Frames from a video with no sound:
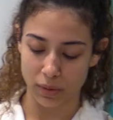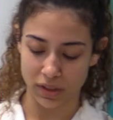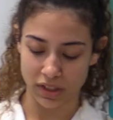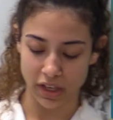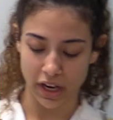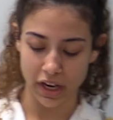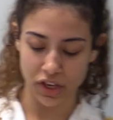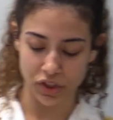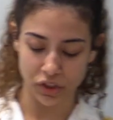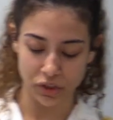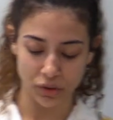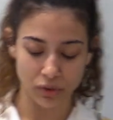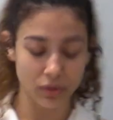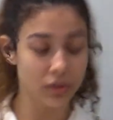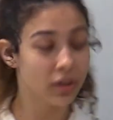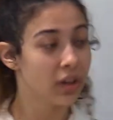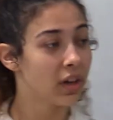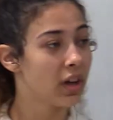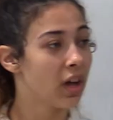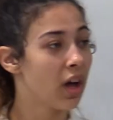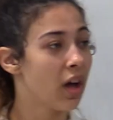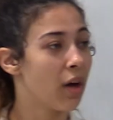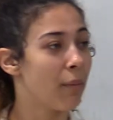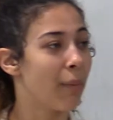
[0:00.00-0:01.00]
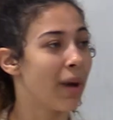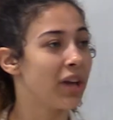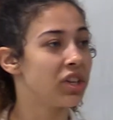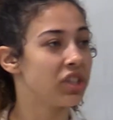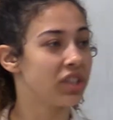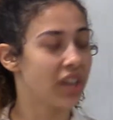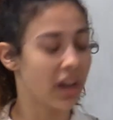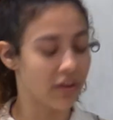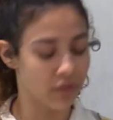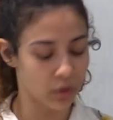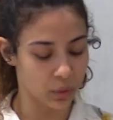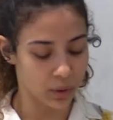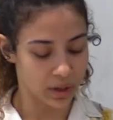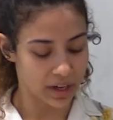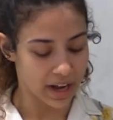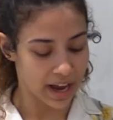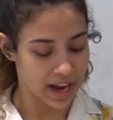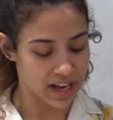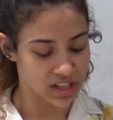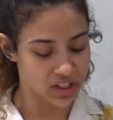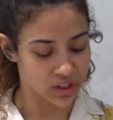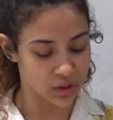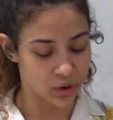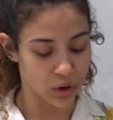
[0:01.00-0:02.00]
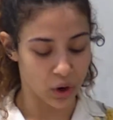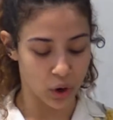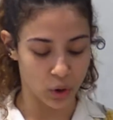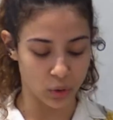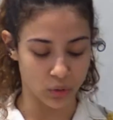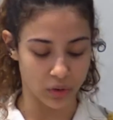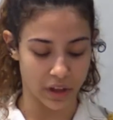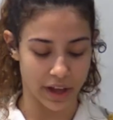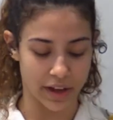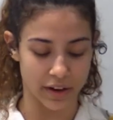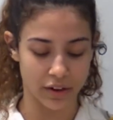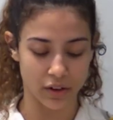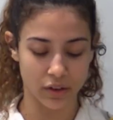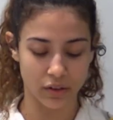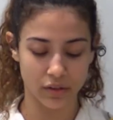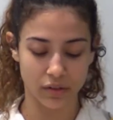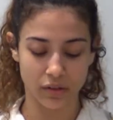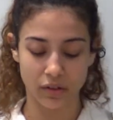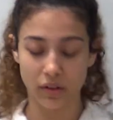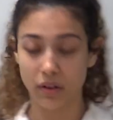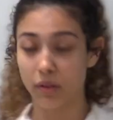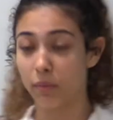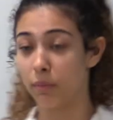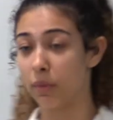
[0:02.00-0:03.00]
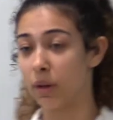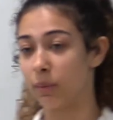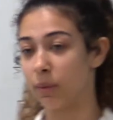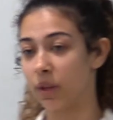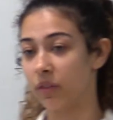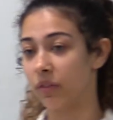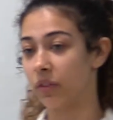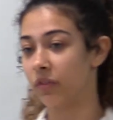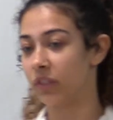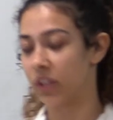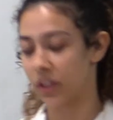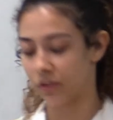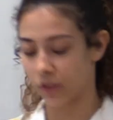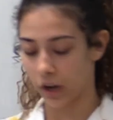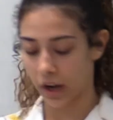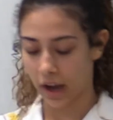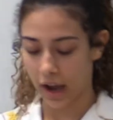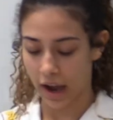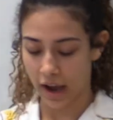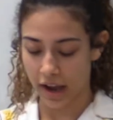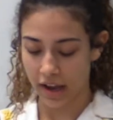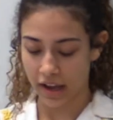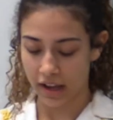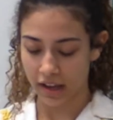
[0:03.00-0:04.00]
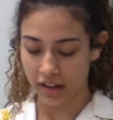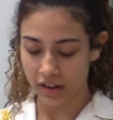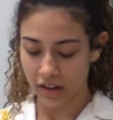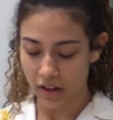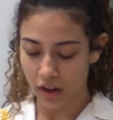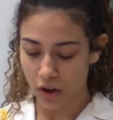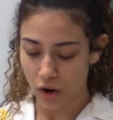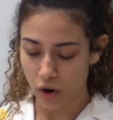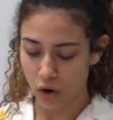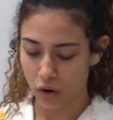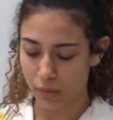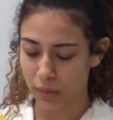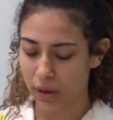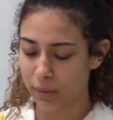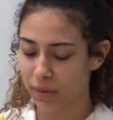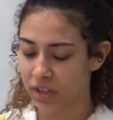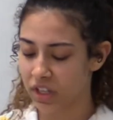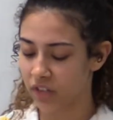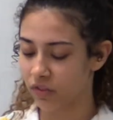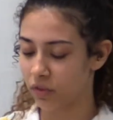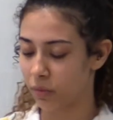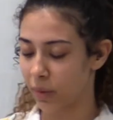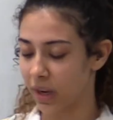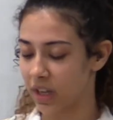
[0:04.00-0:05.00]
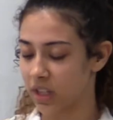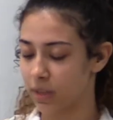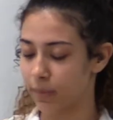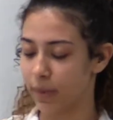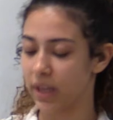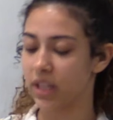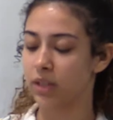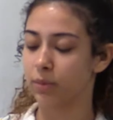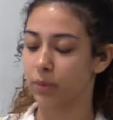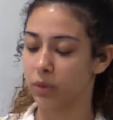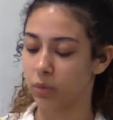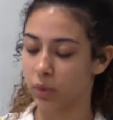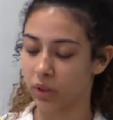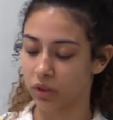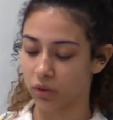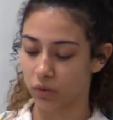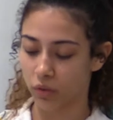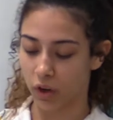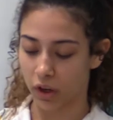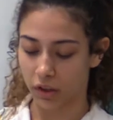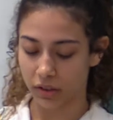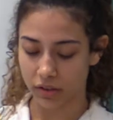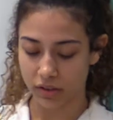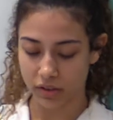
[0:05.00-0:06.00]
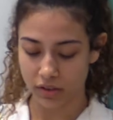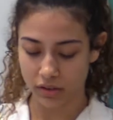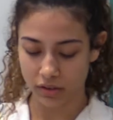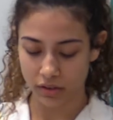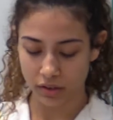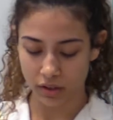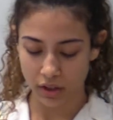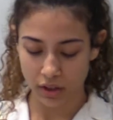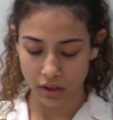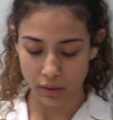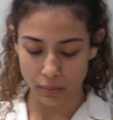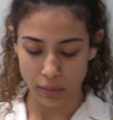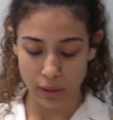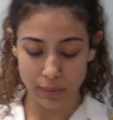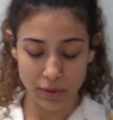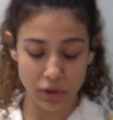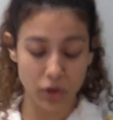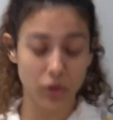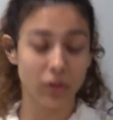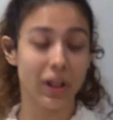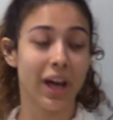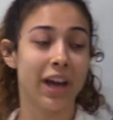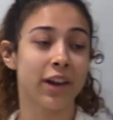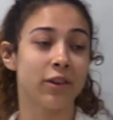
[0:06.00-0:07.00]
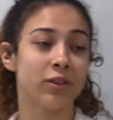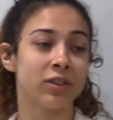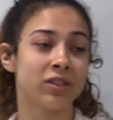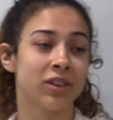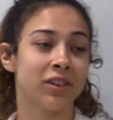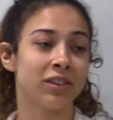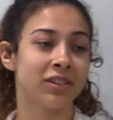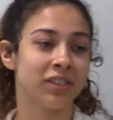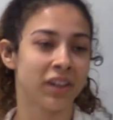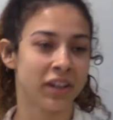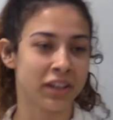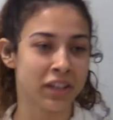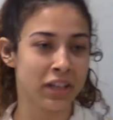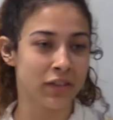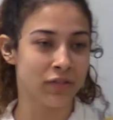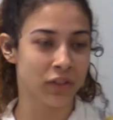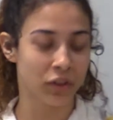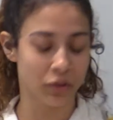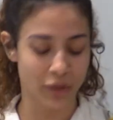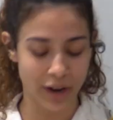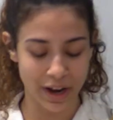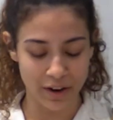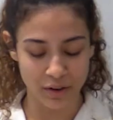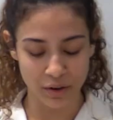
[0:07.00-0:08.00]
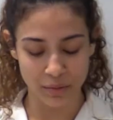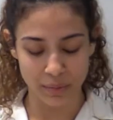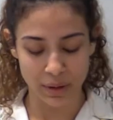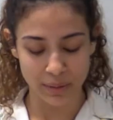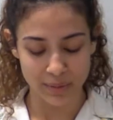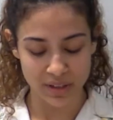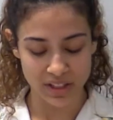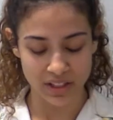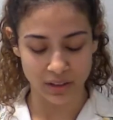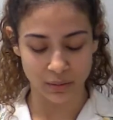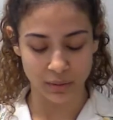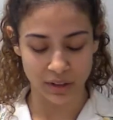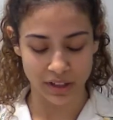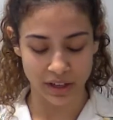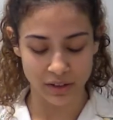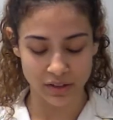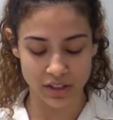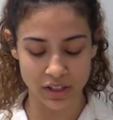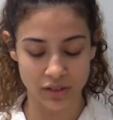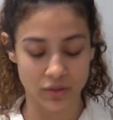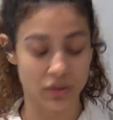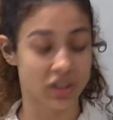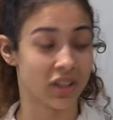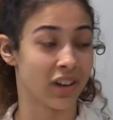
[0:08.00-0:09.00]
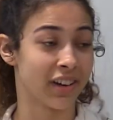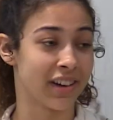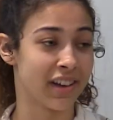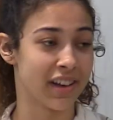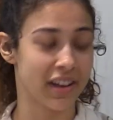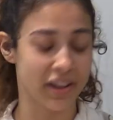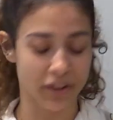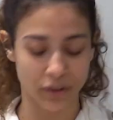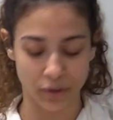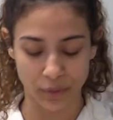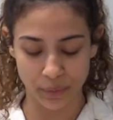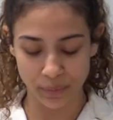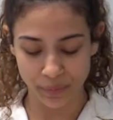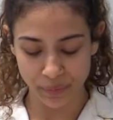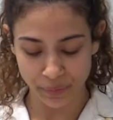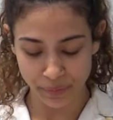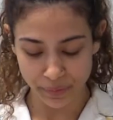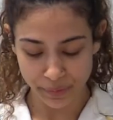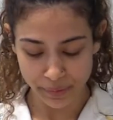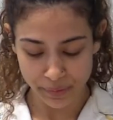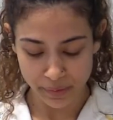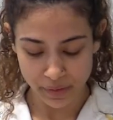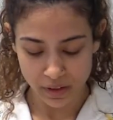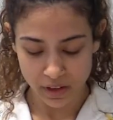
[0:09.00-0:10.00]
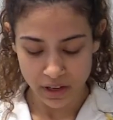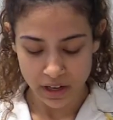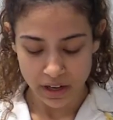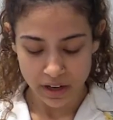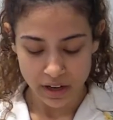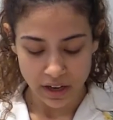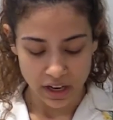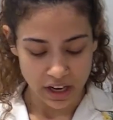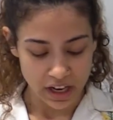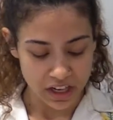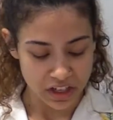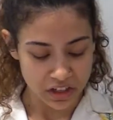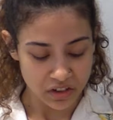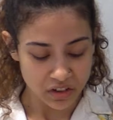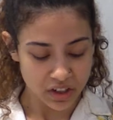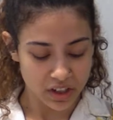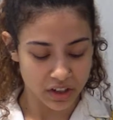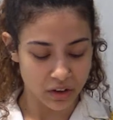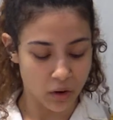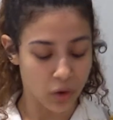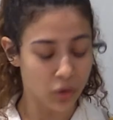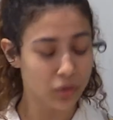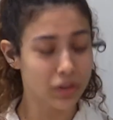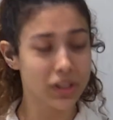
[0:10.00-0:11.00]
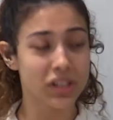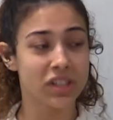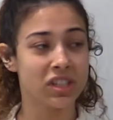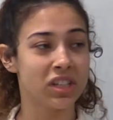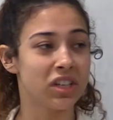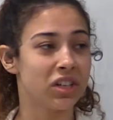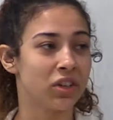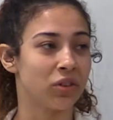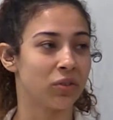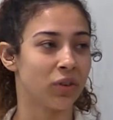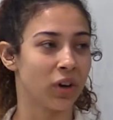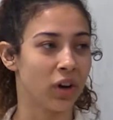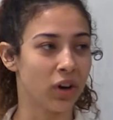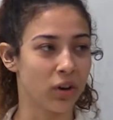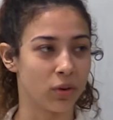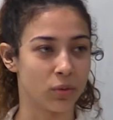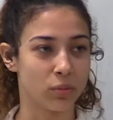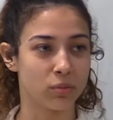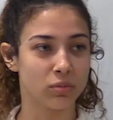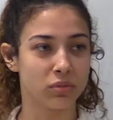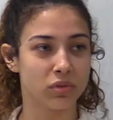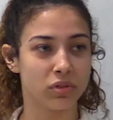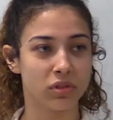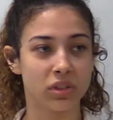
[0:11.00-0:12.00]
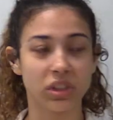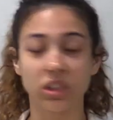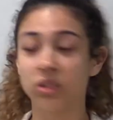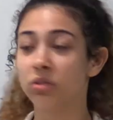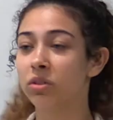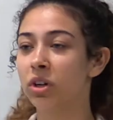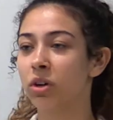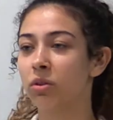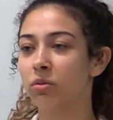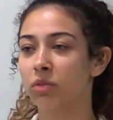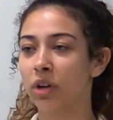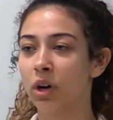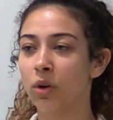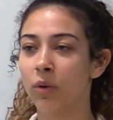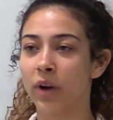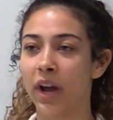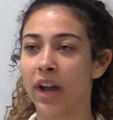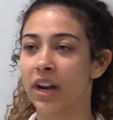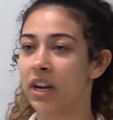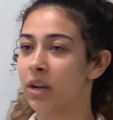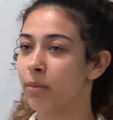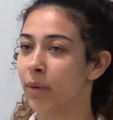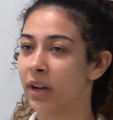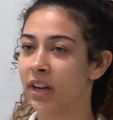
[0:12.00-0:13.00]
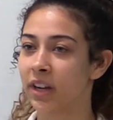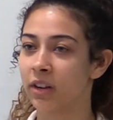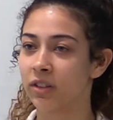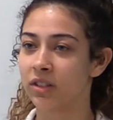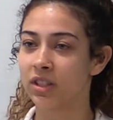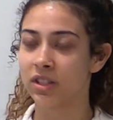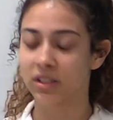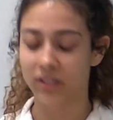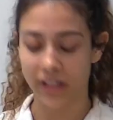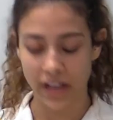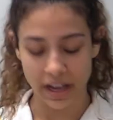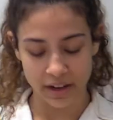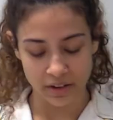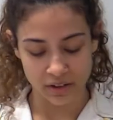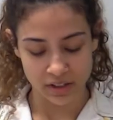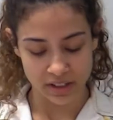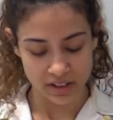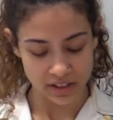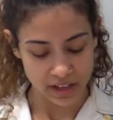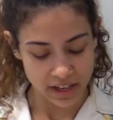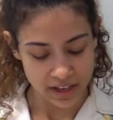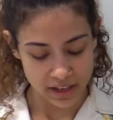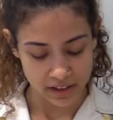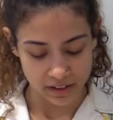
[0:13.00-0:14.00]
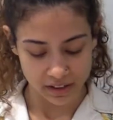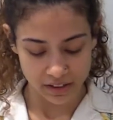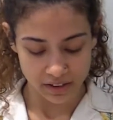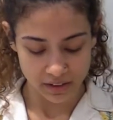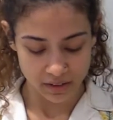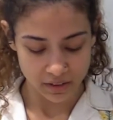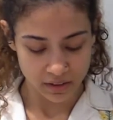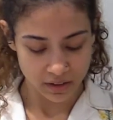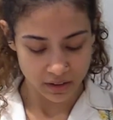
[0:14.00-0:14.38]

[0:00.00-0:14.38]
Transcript: or beside you, imagine everyone has their own ladder, maybe of a different height, or maybe different amount of space between the rungs. Maybe your ladder is on uneven ground, or maybe someone else's was on a hill. And you can only see your own. You don't know what anybody else's ladder is like.